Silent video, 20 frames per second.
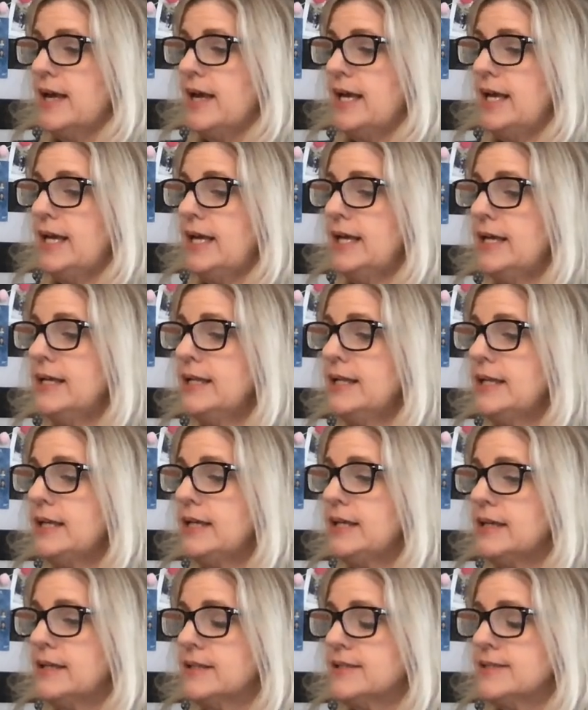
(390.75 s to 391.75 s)

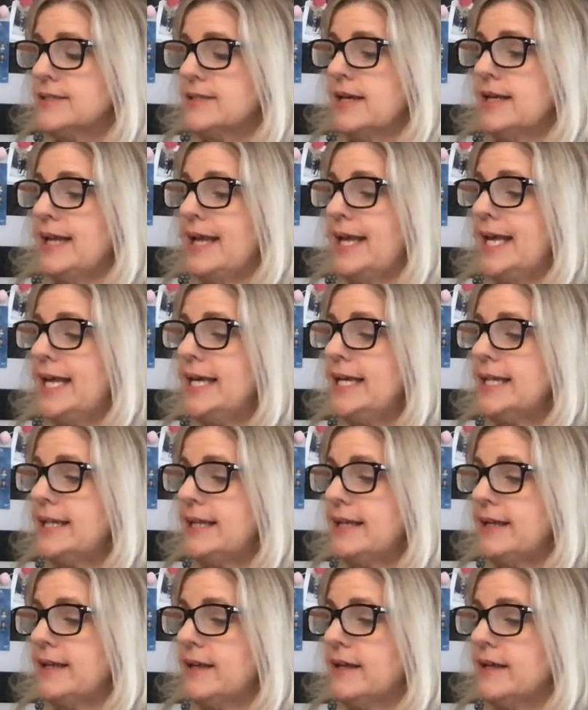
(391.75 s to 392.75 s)
Annie, he said,
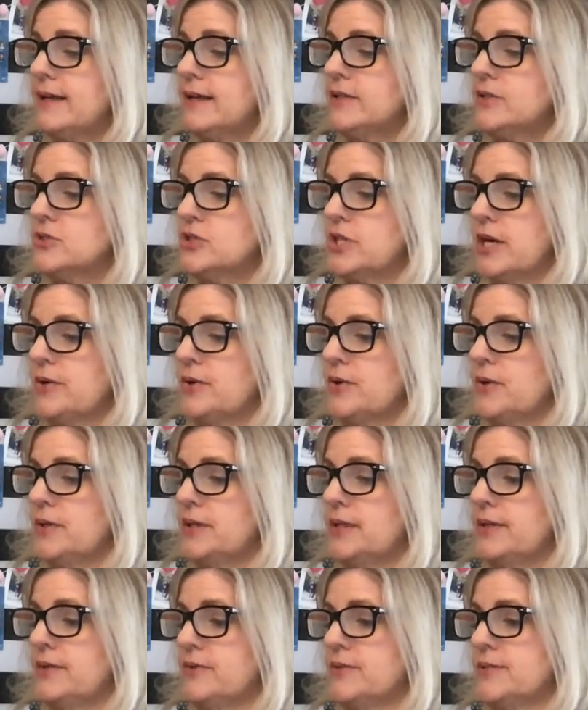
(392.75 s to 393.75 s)
Annie. Jack heard
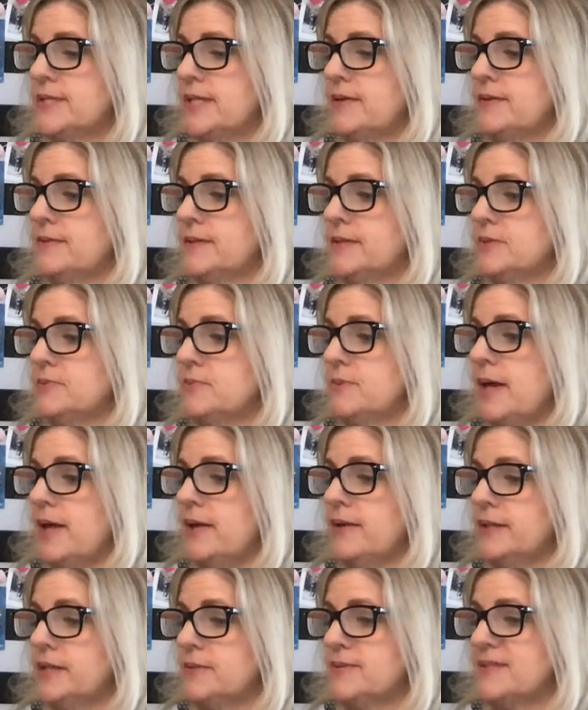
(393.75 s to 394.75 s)
another sound as well,
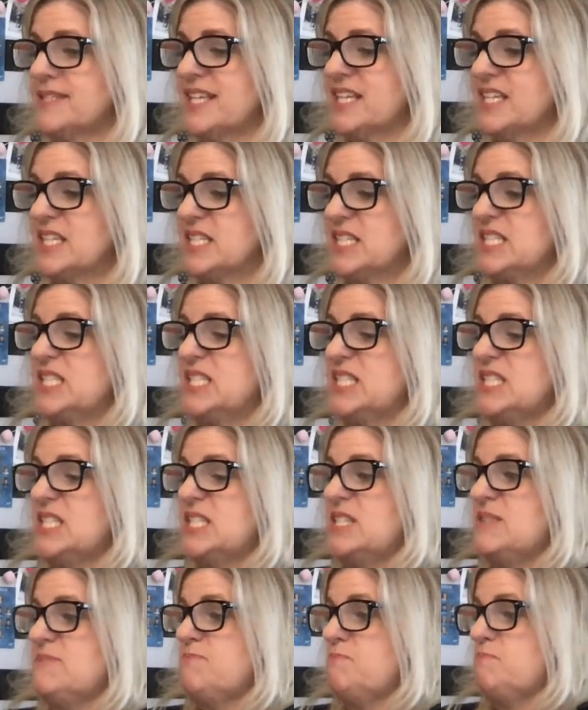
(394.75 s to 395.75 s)
and it was like a
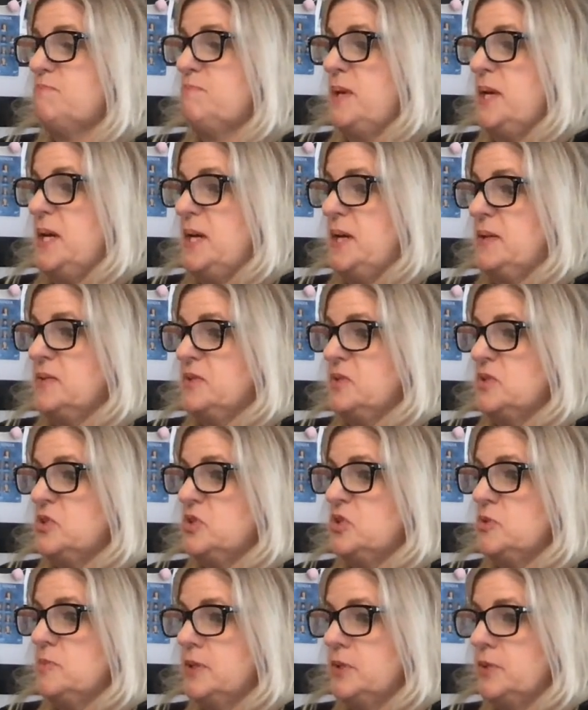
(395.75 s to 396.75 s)
big
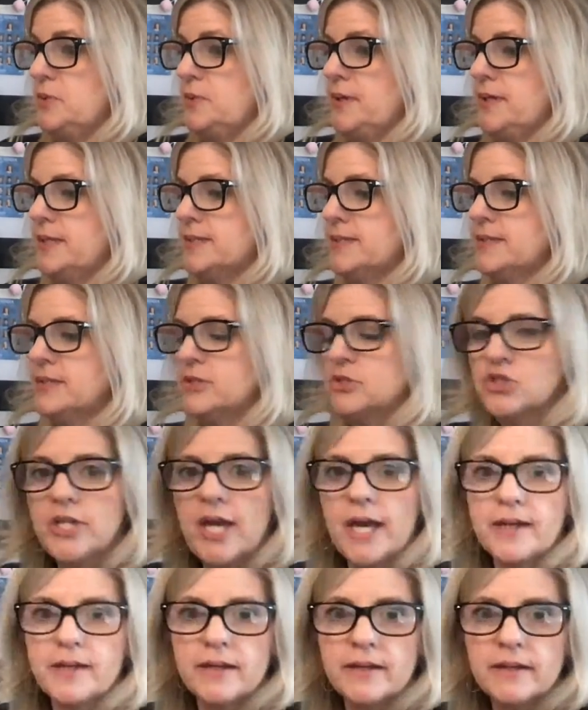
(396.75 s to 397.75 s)
tuba noise.
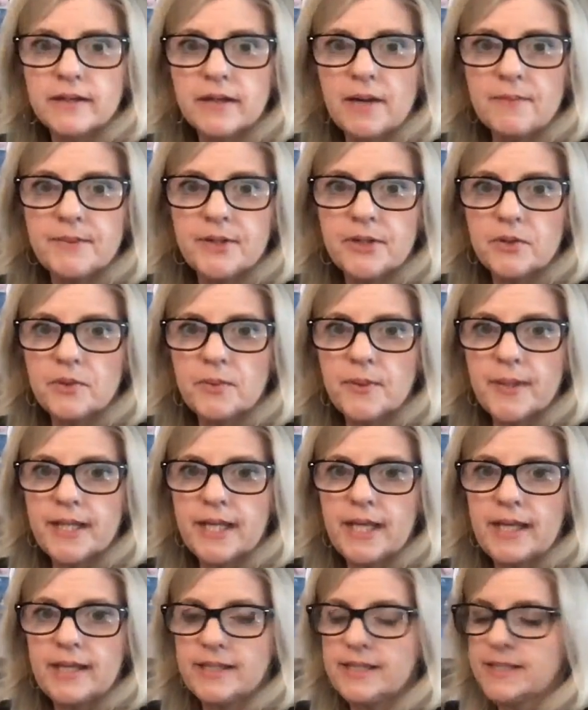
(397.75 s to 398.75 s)
Jack, come here quick,
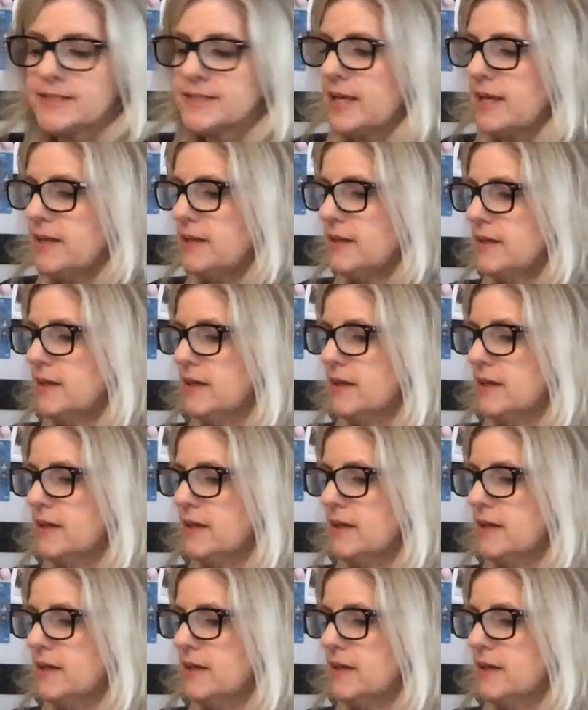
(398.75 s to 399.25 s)
Annie said.